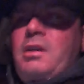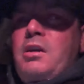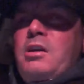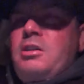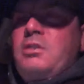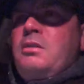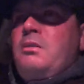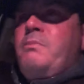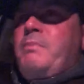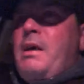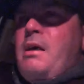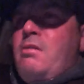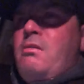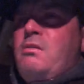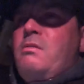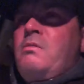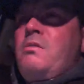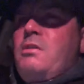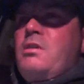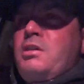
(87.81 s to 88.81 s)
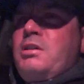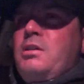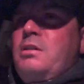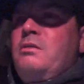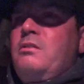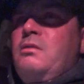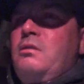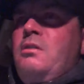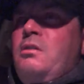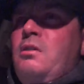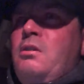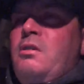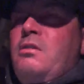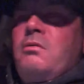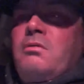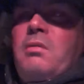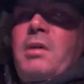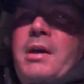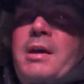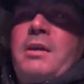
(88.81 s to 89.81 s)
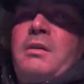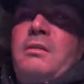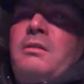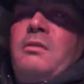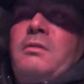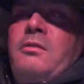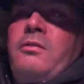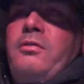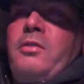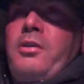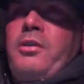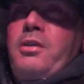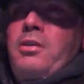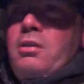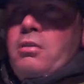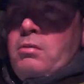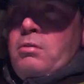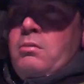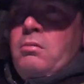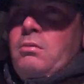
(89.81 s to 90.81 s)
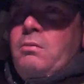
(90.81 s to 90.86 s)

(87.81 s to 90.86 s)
is power washing right for you?